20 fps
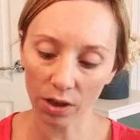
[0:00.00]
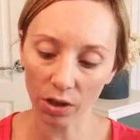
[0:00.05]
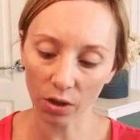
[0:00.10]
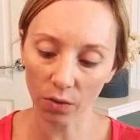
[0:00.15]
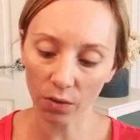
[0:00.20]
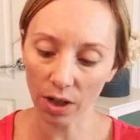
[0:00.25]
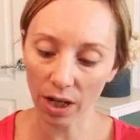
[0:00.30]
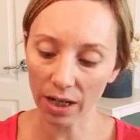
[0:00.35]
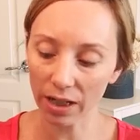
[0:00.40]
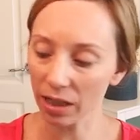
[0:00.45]
so
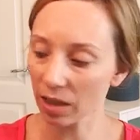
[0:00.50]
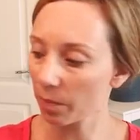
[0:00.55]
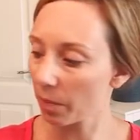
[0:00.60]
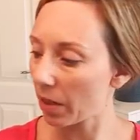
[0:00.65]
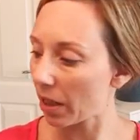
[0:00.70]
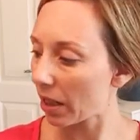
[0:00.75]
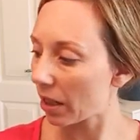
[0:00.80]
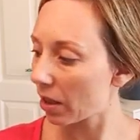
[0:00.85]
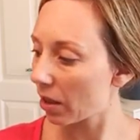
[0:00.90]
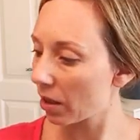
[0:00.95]
not as
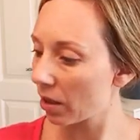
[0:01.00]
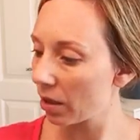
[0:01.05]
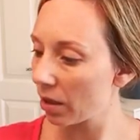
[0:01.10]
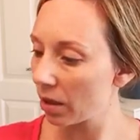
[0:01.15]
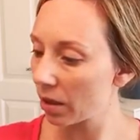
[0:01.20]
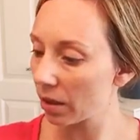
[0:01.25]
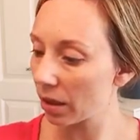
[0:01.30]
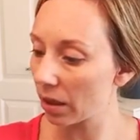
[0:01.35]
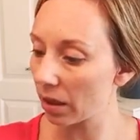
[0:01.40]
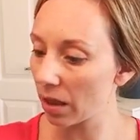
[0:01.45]
pink,
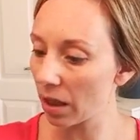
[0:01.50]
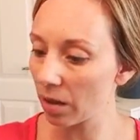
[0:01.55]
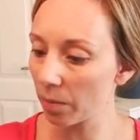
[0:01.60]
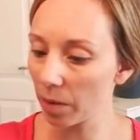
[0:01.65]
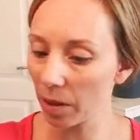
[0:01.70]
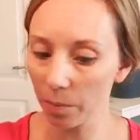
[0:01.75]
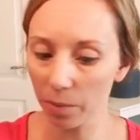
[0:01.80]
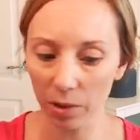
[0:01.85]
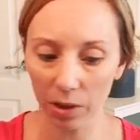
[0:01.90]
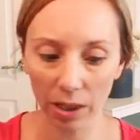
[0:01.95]
that a lot of
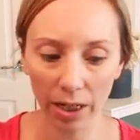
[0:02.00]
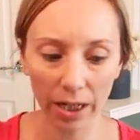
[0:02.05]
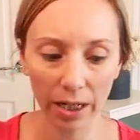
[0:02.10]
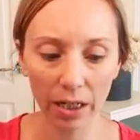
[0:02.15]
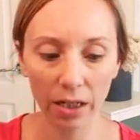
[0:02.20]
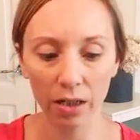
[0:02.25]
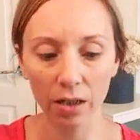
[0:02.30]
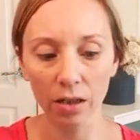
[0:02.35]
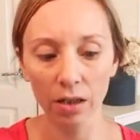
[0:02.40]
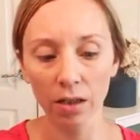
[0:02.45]
people
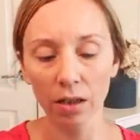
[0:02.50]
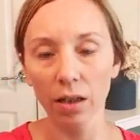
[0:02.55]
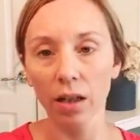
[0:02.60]
like.